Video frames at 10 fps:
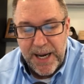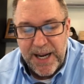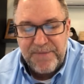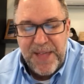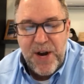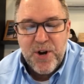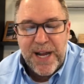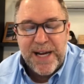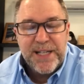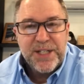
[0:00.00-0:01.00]
If they are
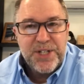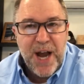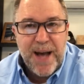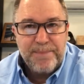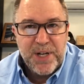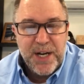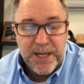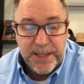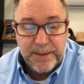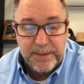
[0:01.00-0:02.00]
getting the job
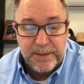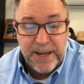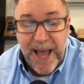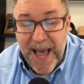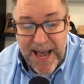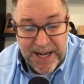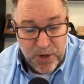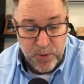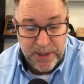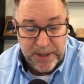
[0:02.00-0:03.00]
done
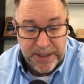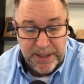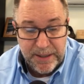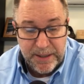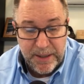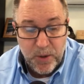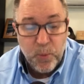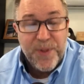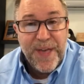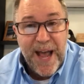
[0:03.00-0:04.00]
adequately
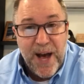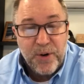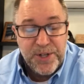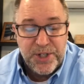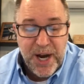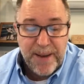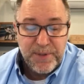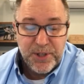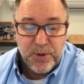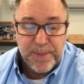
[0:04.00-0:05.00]
without a job
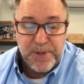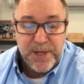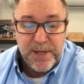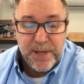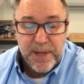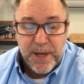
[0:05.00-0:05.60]
description,